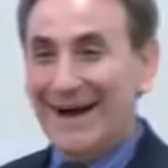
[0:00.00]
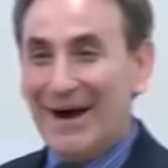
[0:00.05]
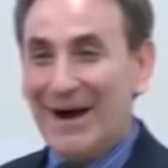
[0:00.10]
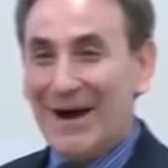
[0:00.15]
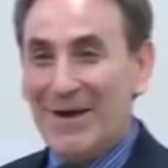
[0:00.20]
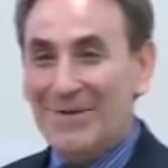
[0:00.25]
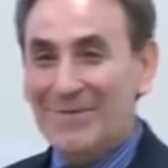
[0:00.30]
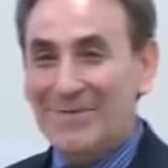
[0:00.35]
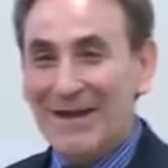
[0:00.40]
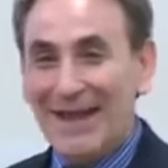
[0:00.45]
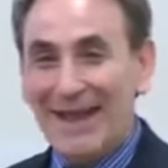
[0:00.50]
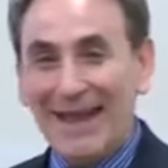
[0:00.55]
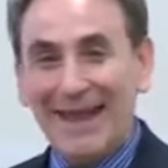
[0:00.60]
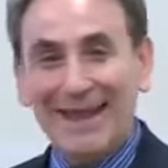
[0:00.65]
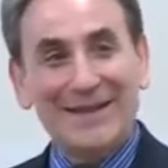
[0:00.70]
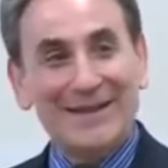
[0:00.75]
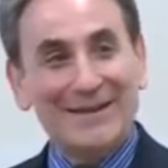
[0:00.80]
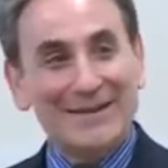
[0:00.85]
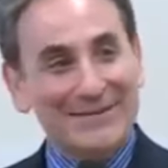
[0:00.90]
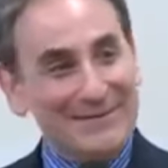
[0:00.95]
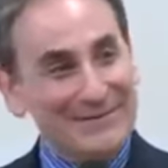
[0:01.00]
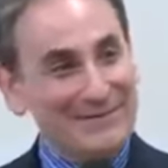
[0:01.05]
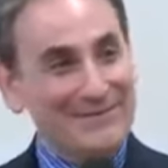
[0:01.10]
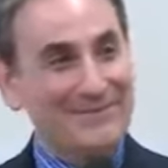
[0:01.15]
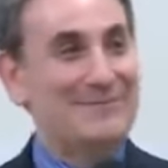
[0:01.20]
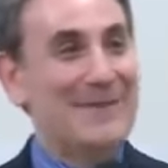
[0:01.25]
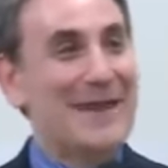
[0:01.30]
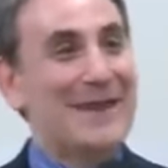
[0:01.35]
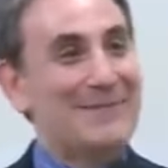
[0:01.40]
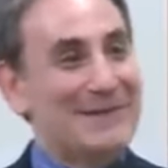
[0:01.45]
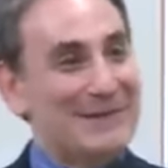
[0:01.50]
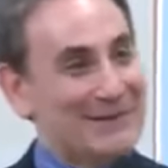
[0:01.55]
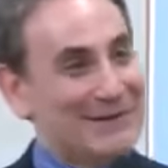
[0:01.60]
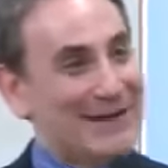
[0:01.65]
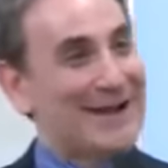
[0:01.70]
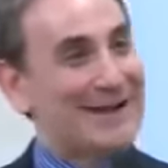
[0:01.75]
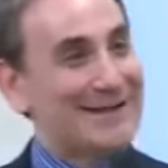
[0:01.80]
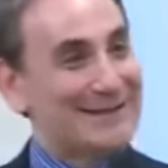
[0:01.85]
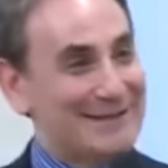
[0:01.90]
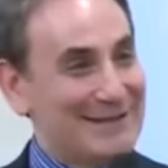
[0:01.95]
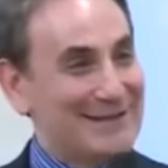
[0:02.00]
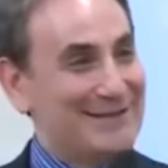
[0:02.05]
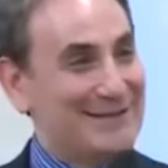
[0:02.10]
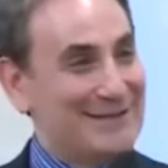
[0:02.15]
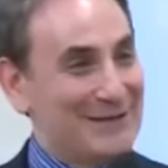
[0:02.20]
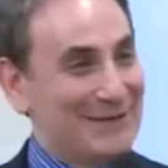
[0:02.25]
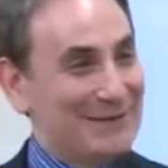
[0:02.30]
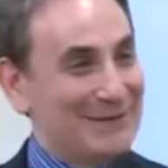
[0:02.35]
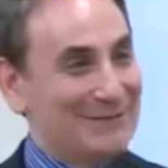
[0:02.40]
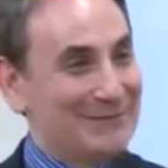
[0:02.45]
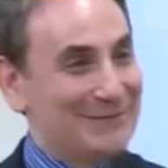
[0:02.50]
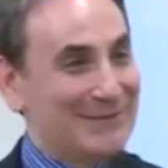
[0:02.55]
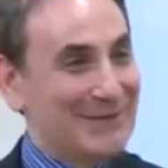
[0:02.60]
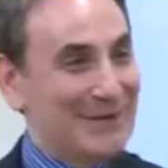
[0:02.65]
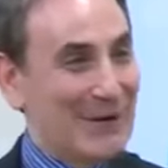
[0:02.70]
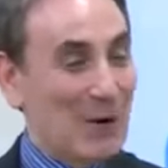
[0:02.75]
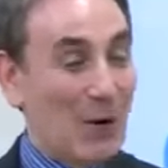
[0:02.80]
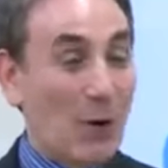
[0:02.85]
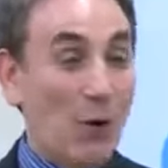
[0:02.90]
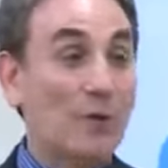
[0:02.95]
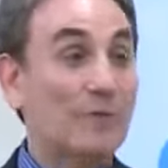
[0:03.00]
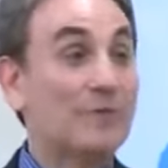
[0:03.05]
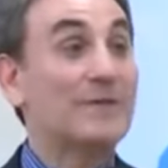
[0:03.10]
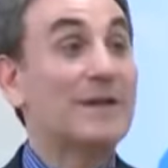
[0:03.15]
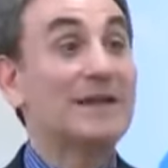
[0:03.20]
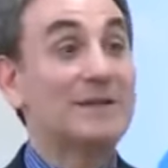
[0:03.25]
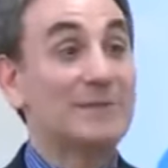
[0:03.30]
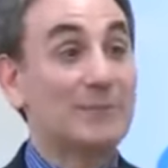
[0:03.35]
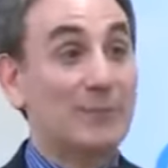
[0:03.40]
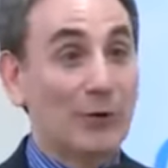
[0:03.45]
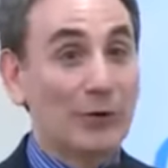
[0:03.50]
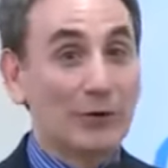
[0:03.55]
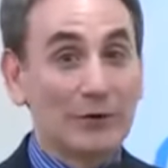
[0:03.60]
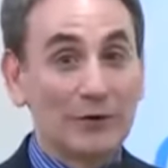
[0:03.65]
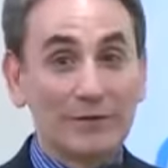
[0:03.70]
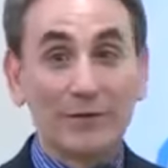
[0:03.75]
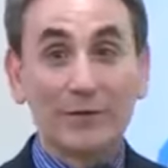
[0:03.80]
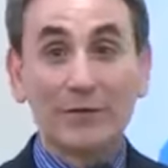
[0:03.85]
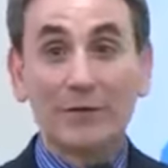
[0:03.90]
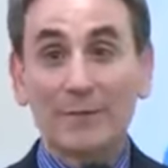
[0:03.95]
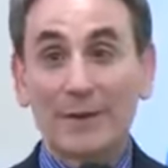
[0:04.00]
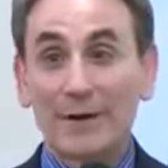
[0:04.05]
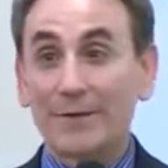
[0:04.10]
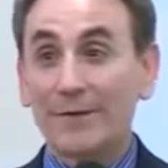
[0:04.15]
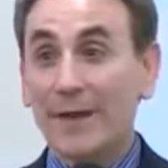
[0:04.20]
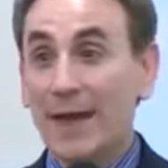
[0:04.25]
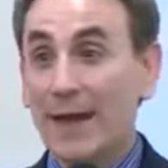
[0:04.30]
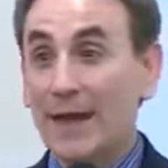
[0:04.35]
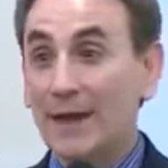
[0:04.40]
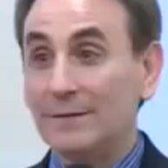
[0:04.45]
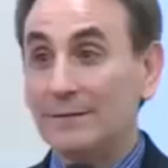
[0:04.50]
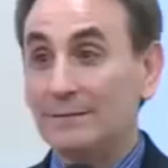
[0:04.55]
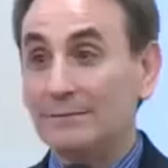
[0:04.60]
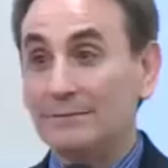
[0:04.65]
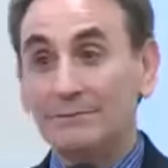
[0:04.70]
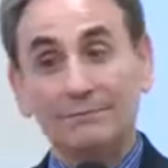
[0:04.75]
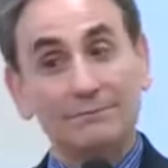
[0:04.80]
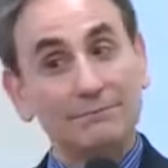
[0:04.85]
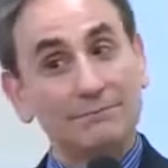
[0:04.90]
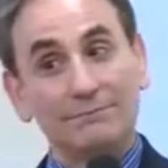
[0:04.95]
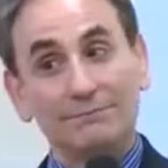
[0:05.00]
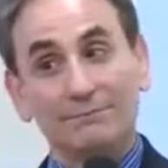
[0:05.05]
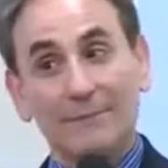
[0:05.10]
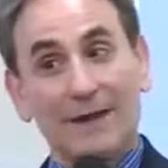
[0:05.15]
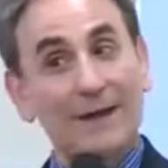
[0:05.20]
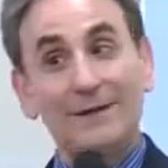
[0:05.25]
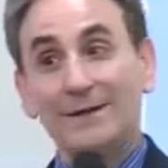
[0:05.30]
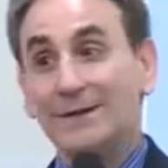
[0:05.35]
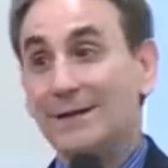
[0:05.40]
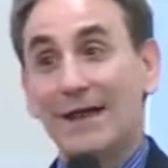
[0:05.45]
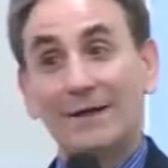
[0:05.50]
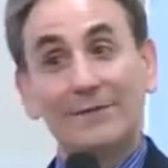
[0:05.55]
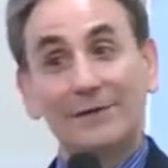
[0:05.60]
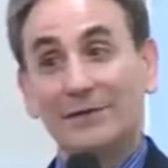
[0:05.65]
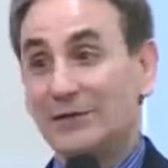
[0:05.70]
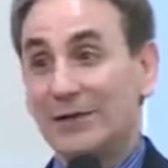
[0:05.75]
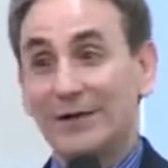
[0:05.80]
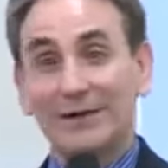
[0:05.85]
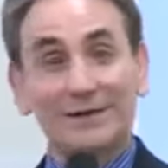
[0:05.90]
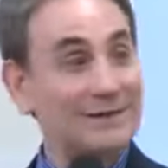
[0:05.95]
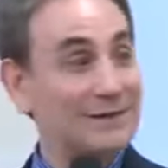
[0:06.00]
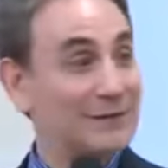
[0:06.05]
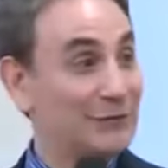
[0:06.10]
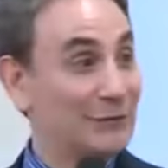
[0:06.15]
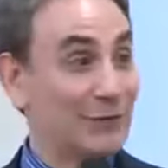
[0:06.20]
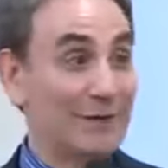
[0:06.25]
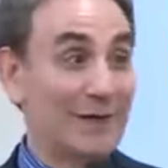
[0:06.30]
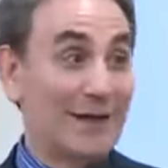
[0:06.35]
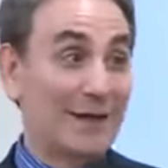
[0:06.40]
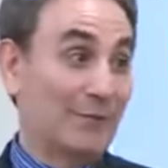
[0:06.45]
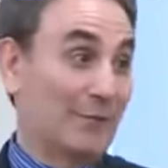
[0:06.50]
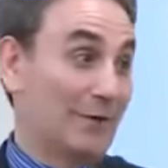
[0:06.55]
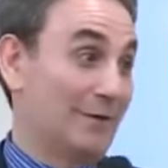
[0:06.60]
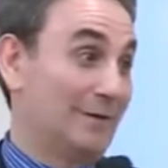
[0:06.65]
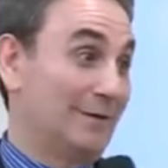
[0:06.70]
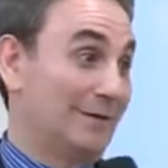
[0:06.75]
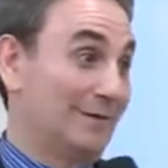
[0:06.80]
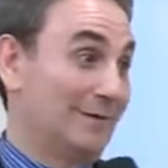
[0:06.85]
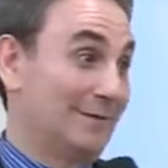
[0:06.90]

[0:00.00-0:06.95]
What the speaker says: And maybe you guys did too. Or Facebook, you've heard about that. I didn't have a chance to join that one,